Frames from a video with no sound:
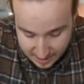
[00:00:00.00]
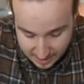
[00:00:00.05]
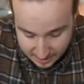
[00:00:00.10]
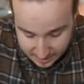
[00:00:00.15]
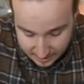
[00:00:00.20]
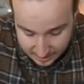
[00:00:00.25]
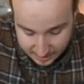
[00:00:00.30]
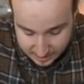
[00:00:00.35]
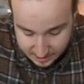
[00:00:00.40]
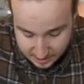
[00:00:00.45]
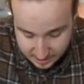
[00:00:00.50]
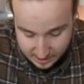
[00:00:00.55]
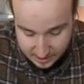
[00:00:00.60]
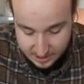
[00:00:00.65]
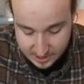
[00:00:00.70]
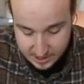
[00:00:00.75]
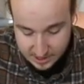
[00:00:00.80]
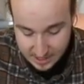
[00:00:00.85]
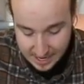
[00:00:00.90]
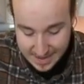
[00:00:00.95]
And it is on
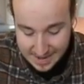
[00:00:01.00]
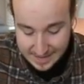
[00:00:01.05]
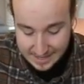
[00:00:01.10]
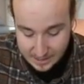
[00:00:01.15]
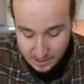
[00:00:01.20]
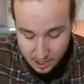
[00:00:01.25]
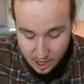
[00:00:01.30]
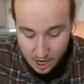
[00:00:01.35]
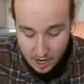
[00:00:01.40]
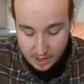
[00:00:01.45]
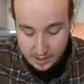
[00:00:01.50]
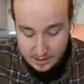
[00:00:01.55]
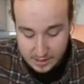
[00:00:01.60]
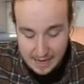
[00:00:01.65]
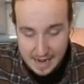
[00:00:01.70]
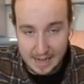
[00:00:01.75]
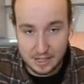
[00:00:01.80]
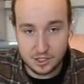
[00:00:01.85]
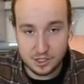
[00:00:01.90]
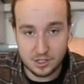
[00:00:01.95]
the sliding lock
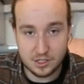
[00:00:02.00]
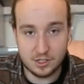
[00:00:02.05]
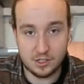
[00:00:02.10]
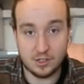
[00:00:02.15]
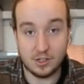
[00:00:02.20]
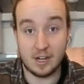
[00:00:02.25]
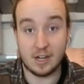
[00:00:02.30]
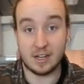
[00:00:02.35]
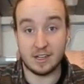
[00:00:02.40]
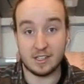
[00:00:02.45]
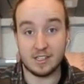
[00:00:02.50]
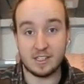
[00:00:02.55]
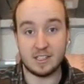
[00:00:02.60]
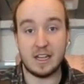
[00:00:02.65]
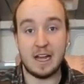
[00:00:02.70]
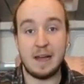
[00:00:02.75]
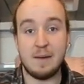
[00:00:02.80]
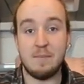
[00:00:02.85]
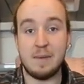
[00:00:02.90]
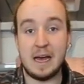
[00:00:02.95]
latches. You're not going to
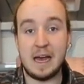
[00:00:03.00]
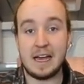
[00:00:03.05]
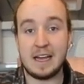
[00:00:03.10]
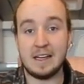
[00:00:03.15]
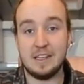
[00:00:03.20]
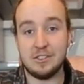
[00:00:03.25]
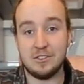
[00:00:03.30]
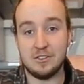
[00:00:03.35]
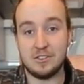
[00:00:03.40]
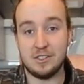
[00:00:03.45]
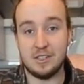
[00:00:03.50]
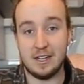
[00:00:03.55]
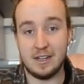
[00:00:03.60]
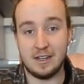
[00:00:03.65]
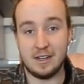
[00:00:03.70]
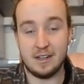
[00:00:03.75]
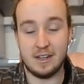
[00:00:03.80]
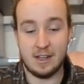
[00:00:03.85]
slide back as you're sitting.